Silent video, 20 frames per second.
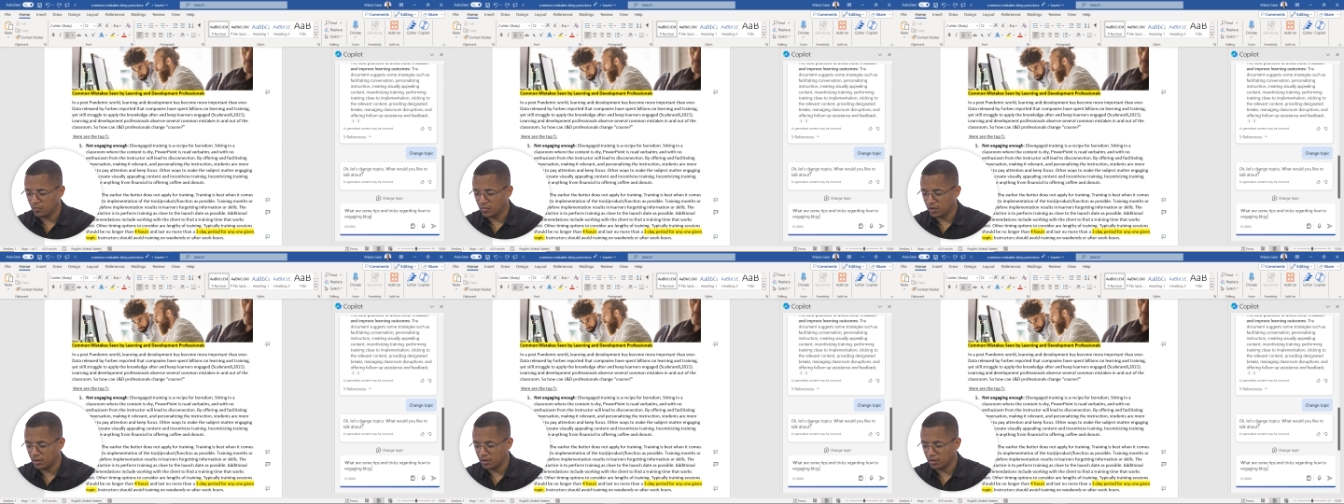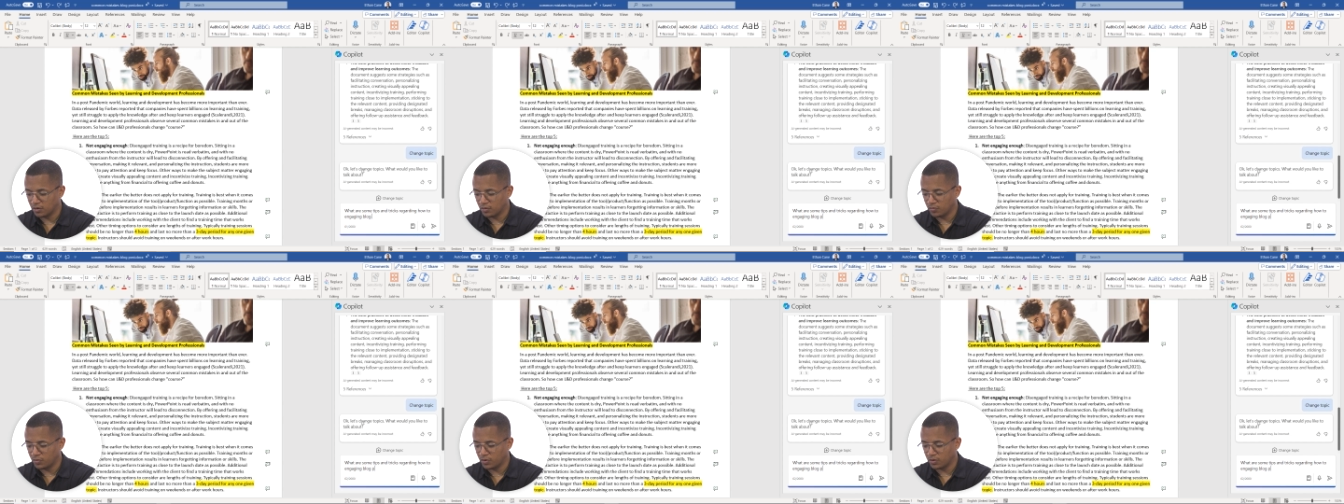
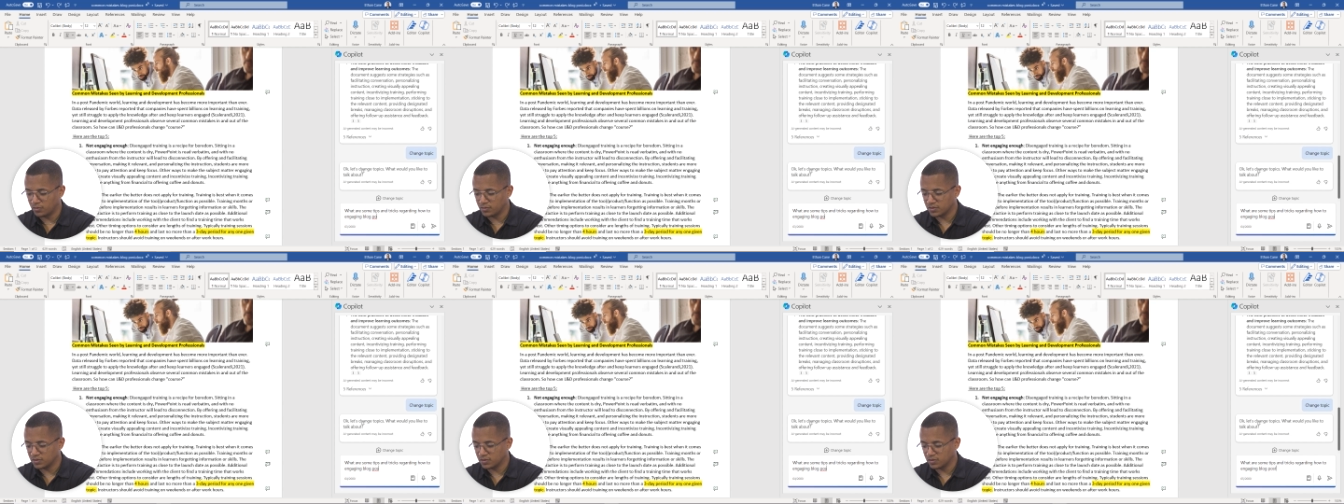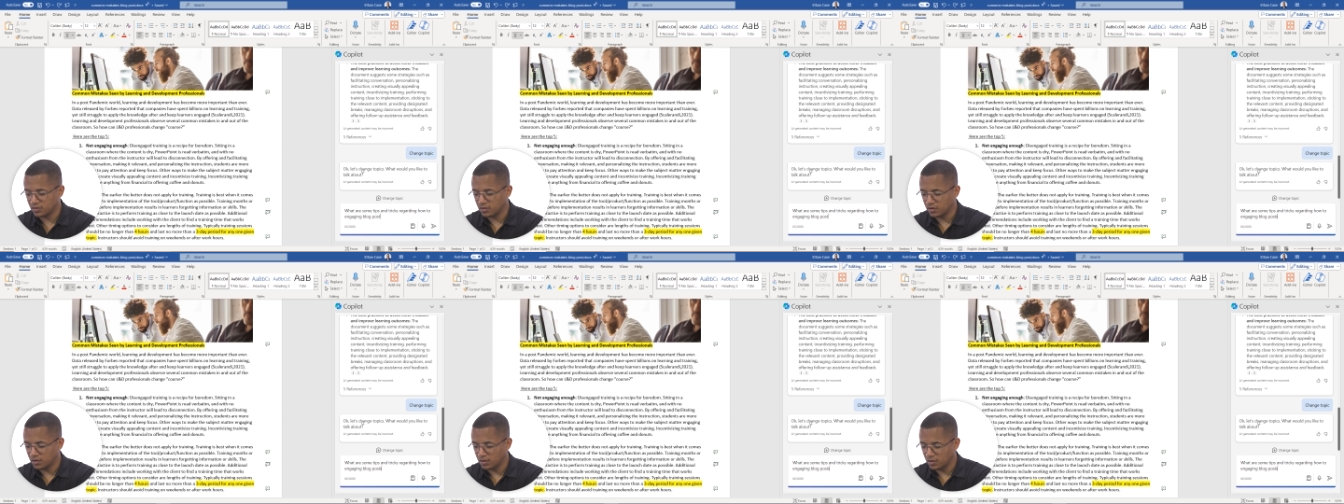Blog
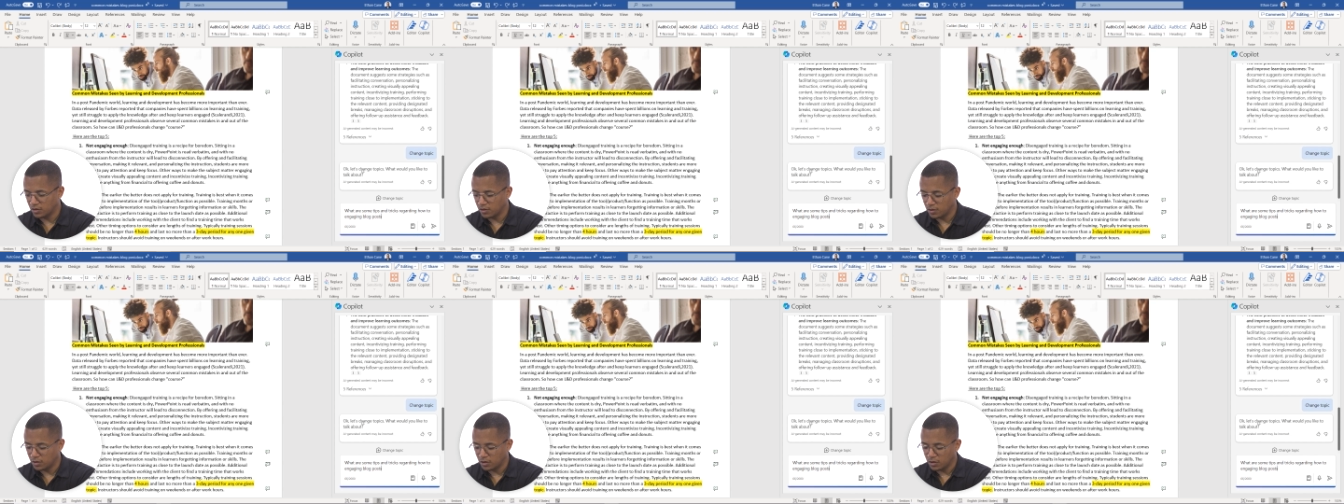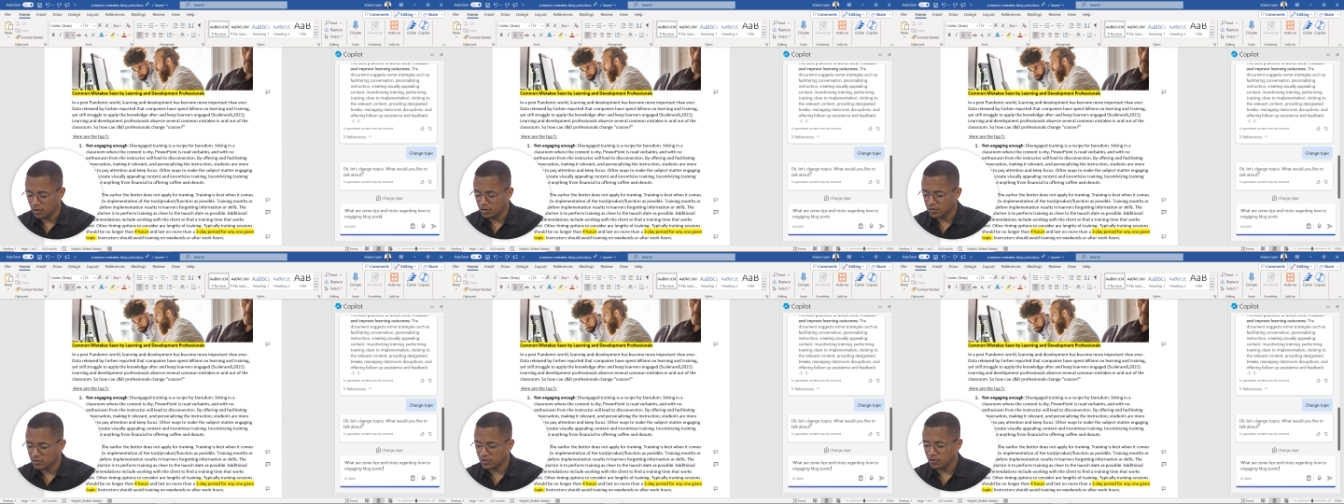posts.
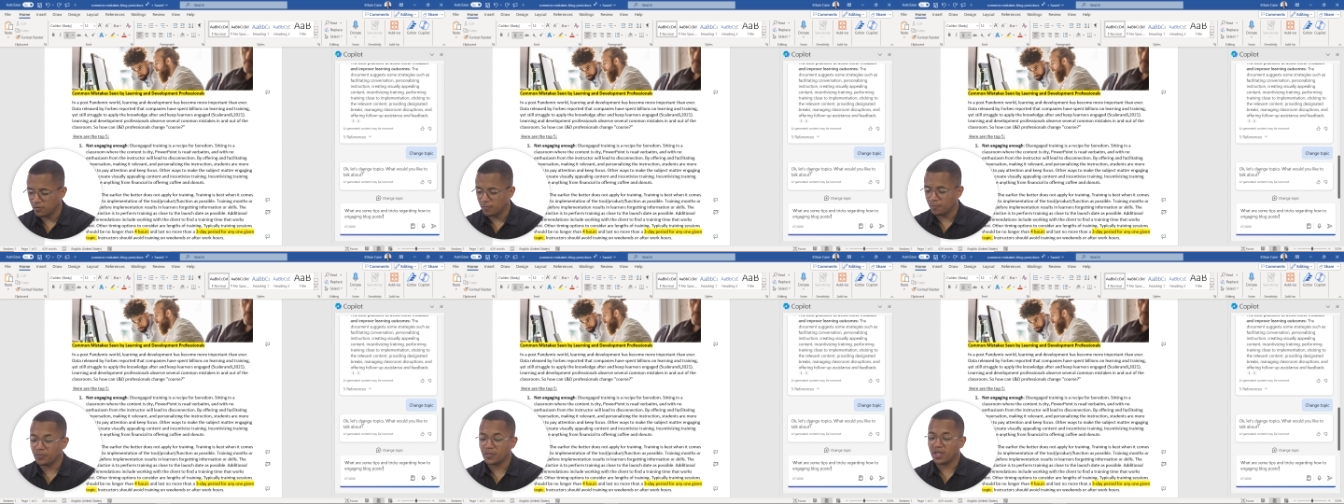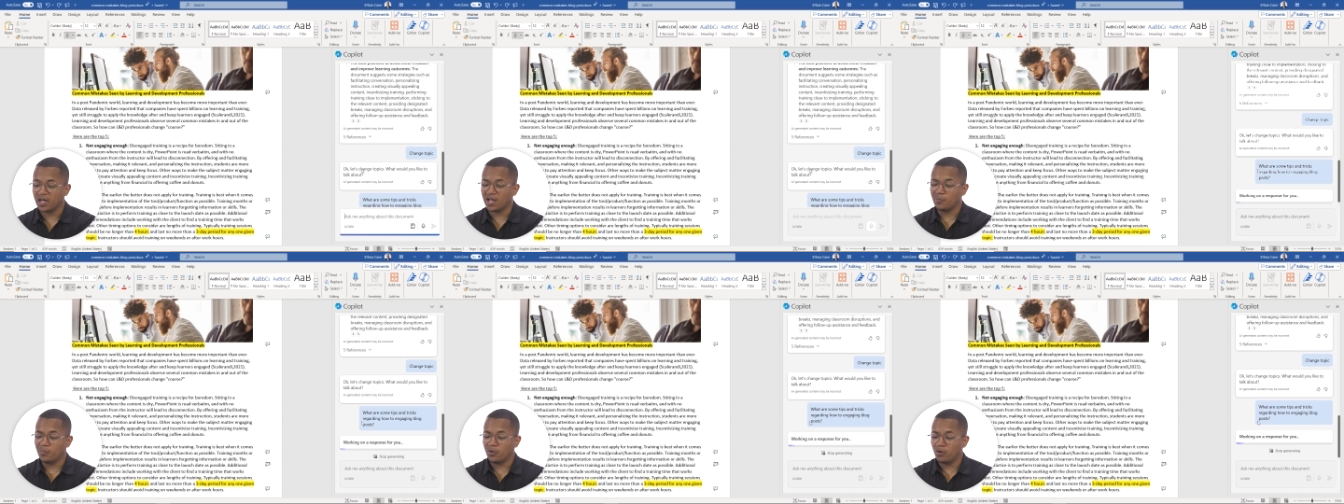So
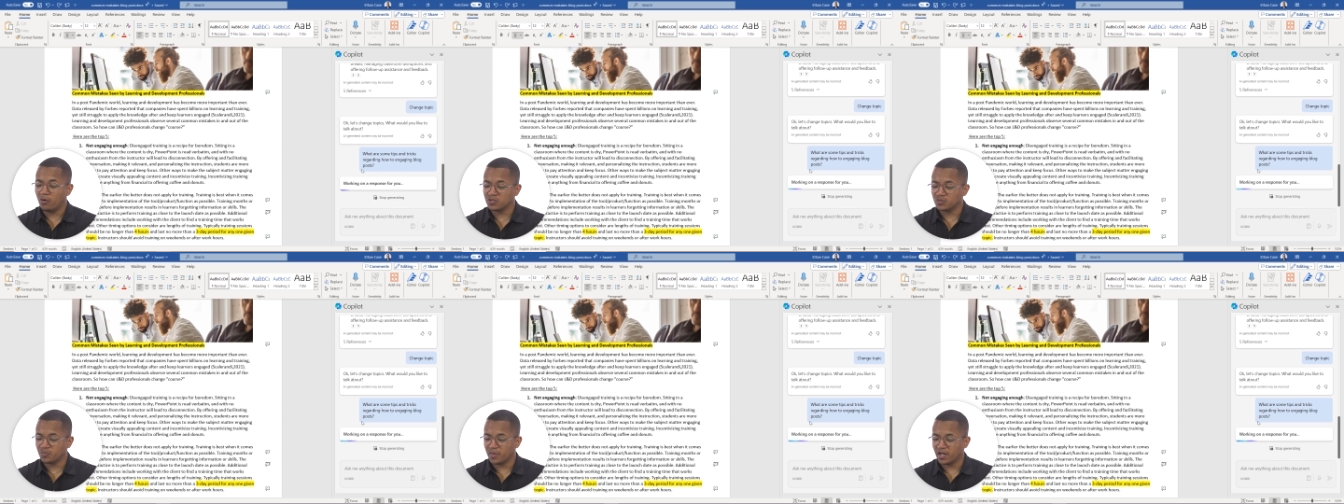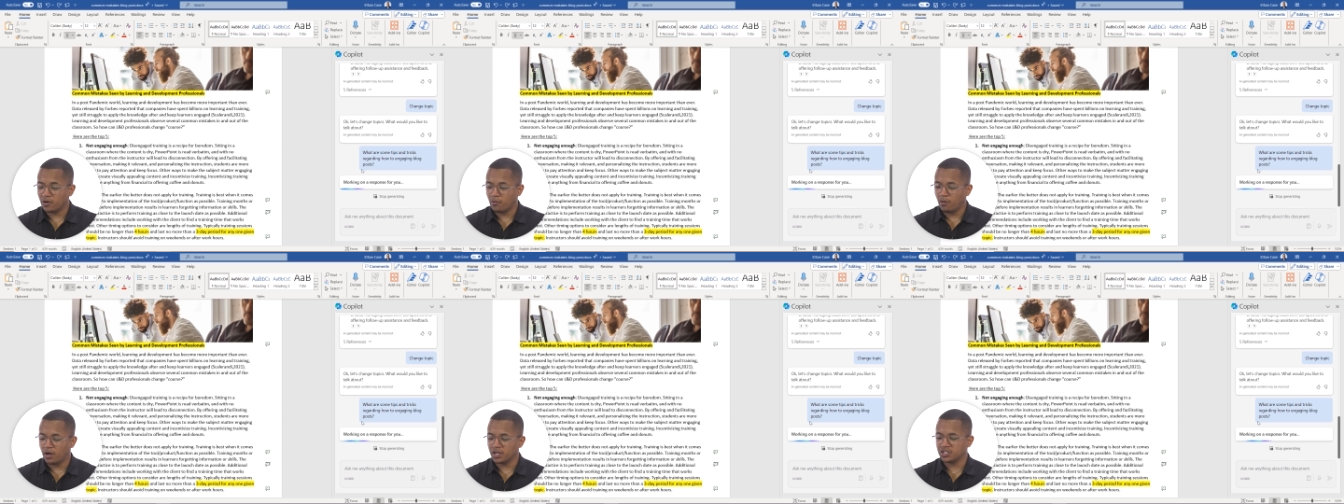I pose
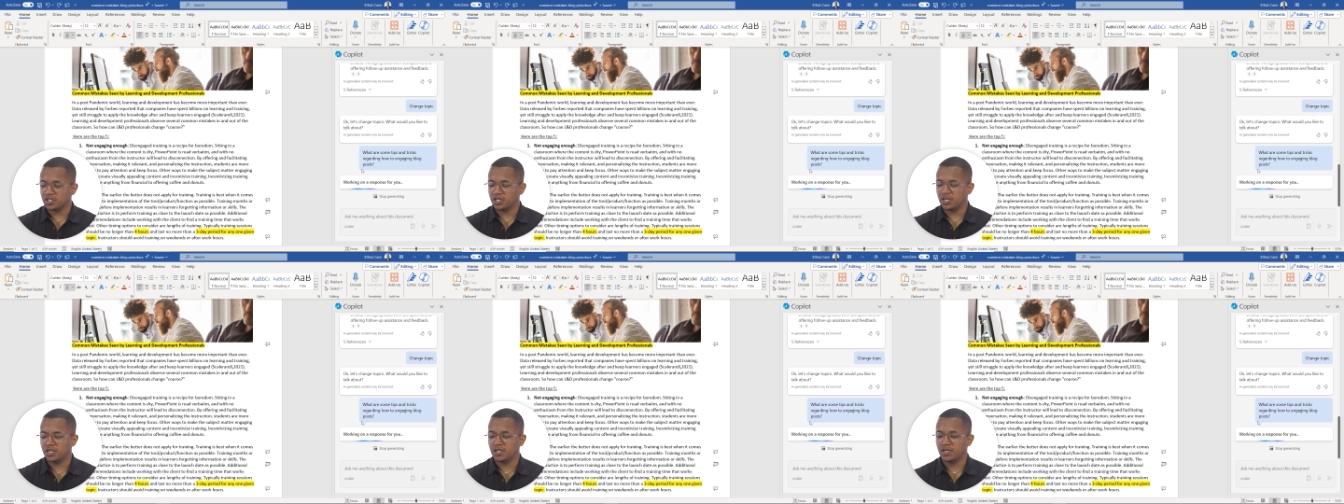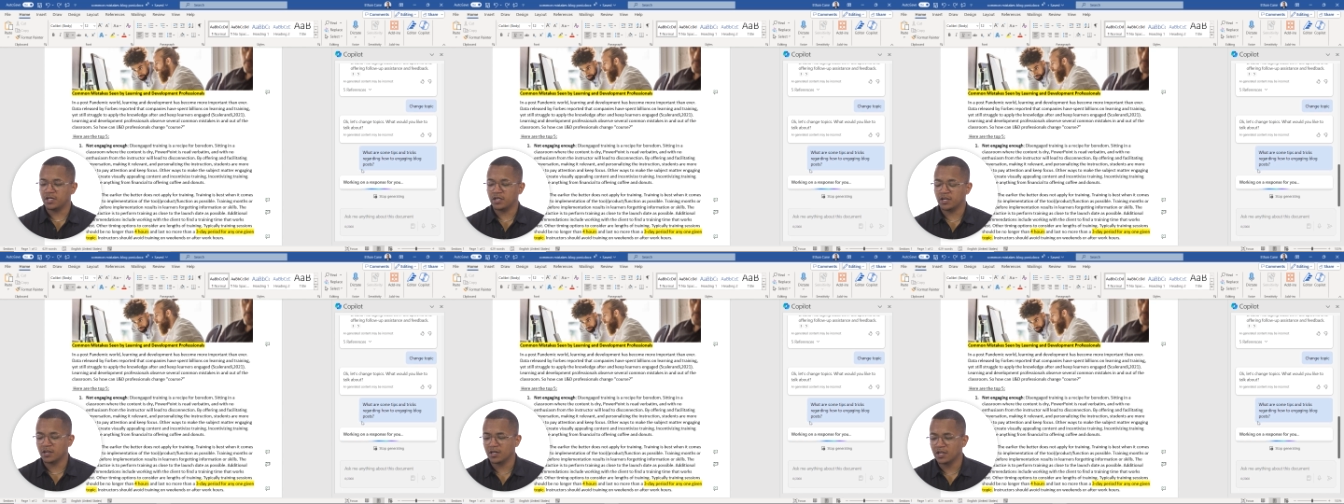my question in
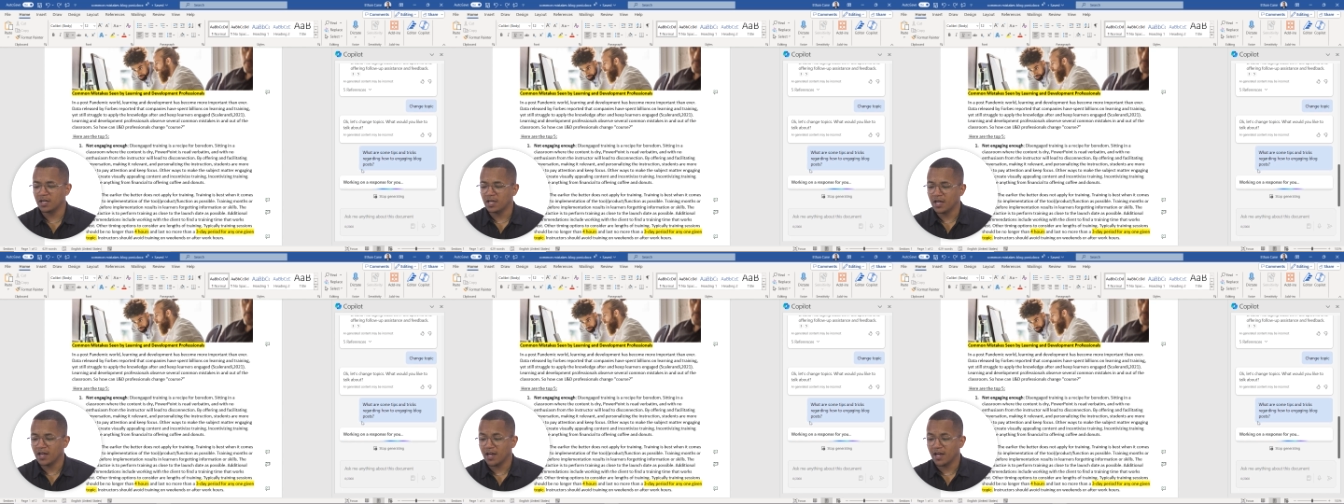here